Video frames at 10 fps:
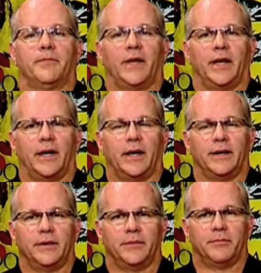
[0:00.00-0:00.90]

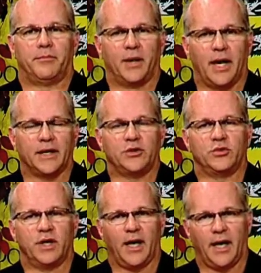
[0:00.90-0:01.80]
and, but
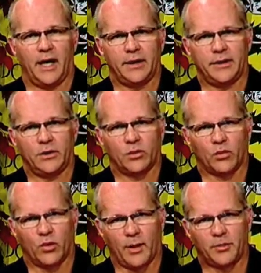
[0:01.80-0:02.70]
you can
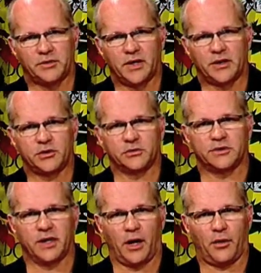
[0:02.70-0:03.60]
represent
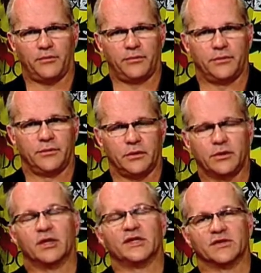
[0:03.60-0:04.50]
yourself. You
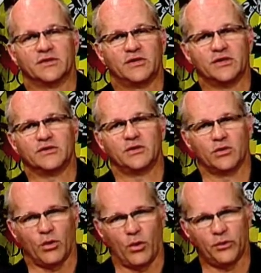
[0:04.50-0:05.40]
can assist in
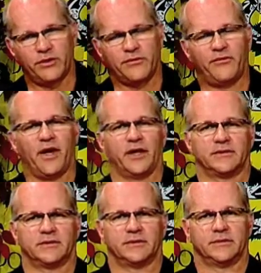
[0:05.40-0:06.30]
your own
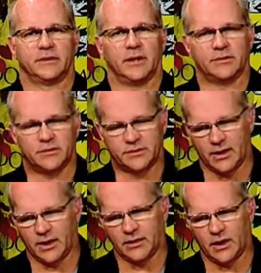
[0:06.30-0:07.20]
defense. I should
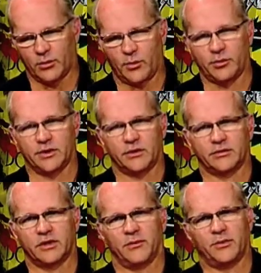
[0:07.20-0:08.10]
say not represent
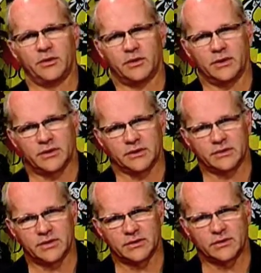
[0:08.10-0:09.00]
yourself, but you can
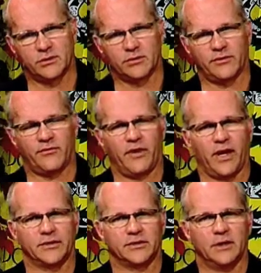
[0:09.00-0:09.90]
assist in your
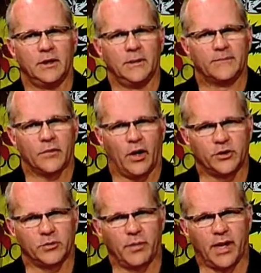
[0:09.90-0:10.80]
defense
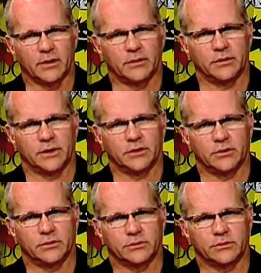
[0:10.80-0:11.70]
on your medical
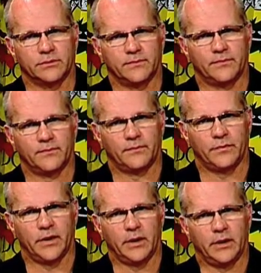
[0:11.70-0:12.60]
issues.
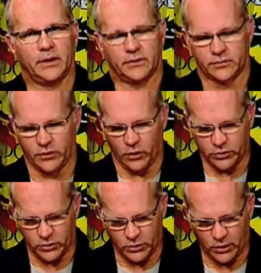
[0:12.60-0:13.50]
So
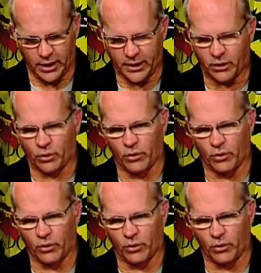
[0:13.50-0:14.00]
you don't like our